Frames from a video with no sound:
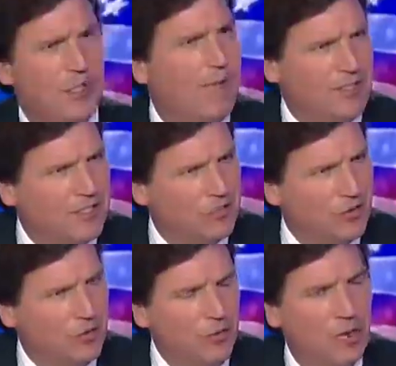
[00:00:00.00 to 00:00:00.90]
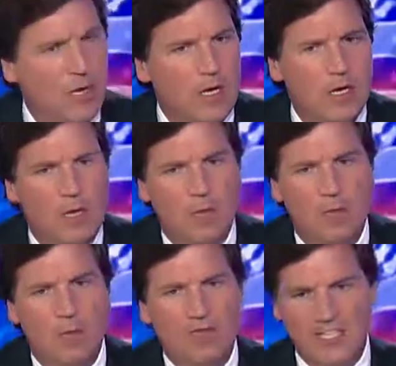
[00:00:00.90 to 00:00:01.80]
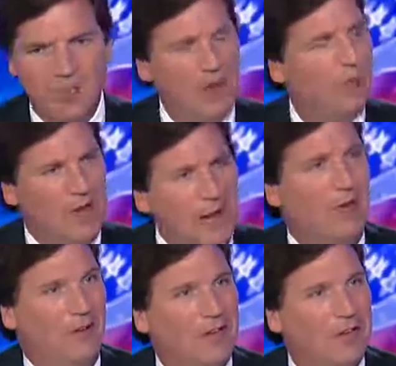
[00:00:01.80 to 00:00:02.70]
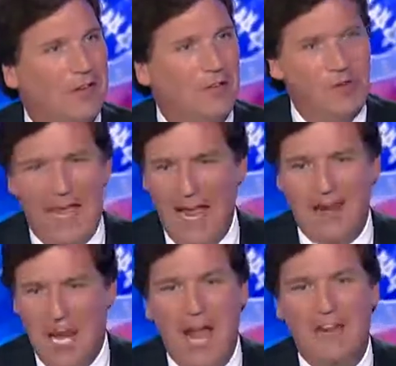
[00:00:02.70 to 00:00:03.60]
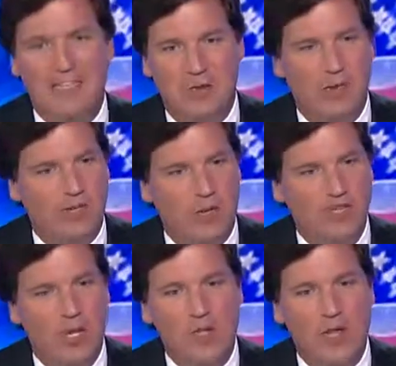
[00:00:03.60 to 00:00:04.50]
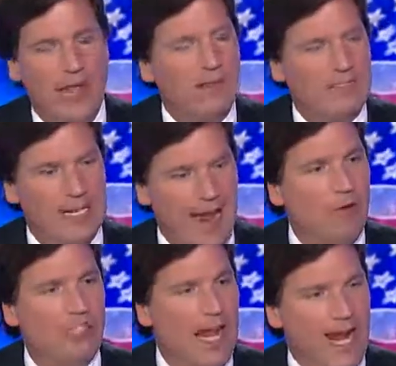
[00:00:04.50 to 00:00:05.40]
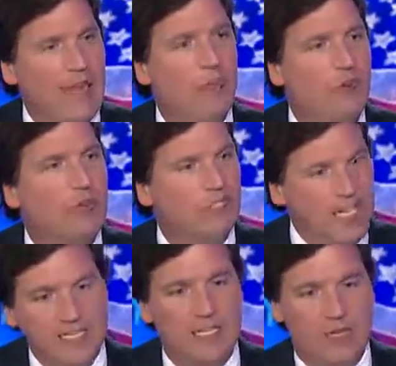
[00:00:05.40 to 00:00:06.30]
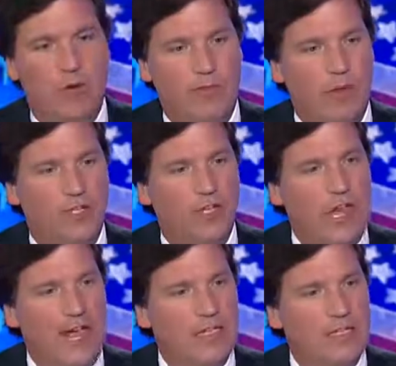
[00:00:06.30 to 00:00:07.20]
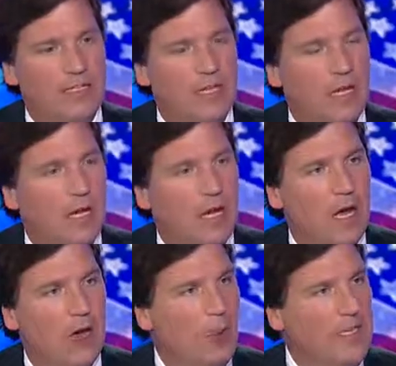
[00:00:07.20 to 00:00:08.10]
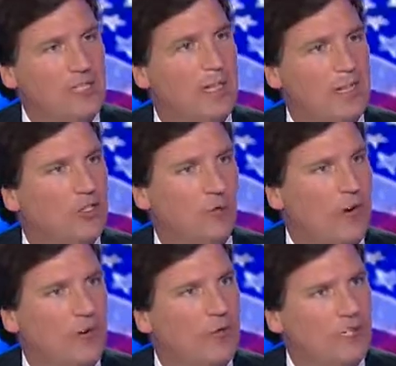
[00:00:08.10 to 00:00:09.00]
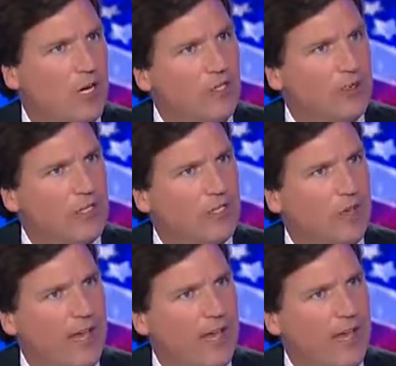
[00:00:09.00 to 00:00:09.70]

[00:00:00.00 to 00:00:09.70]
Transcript: is obviously true, but let's be real. You can't not deal with Russia, and you can't denounce anyone who seeks to deal with Russia as a quisling, as a traitor to his country. So,